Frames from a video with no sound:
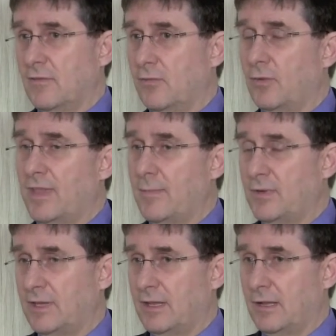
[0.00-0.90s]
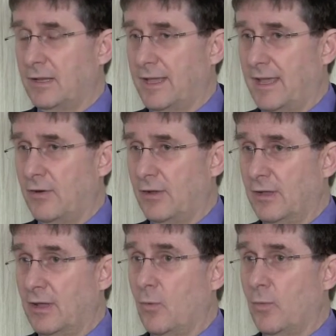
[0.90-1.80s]
for their particular area
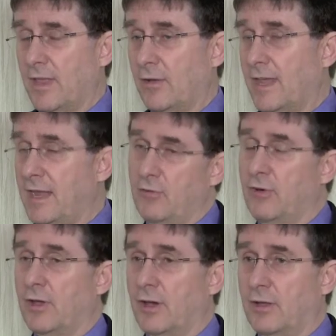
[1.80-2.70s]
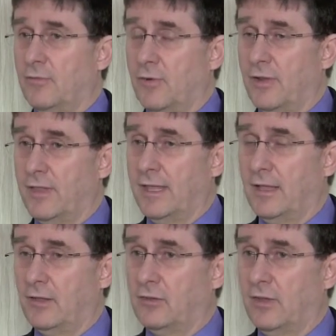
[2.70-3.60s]
without any regard for anything
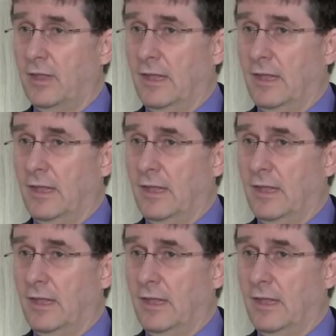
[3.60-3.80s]
else.